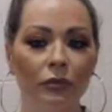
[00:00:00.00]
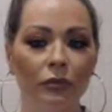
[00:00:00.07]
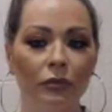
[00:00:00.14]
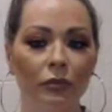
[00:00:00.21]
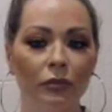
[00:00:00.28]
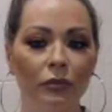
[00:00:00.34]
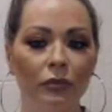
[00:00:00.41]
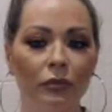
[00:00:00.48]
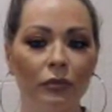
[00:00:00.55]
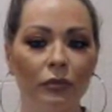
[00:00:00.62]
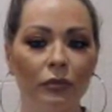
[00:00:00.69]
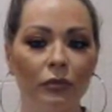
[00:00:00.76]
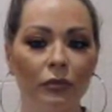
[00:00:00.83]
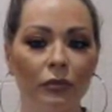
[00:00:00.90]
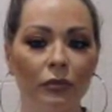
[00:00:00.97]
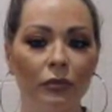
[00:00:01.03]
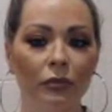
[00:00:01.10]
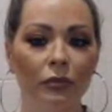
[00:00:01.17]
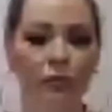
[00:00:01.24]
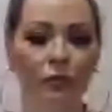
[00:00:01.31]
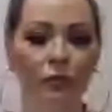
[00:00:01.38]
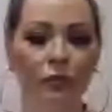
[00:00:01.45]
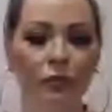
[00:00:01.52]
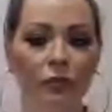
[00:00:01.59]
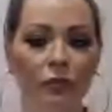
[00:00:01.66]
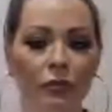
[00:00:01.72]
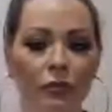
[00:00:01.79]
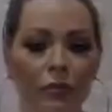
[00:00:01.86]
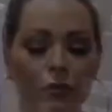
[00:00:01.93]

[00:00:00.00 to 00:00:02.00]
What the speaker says: The person shown says nothing.